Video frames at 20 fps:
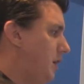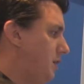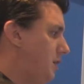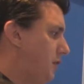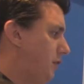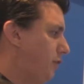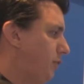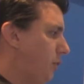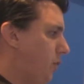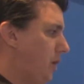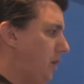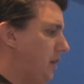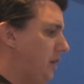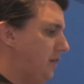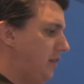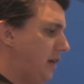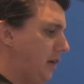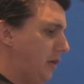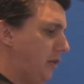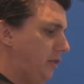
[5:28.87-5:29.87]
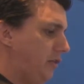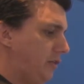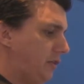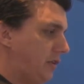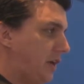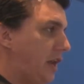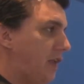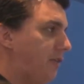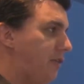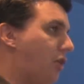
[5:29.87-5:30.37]
This one tells
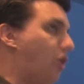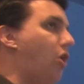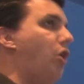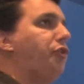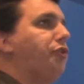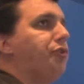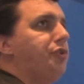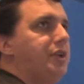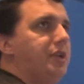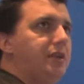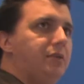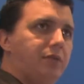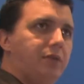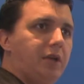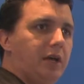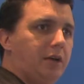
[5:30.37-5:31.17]
kind of an alternate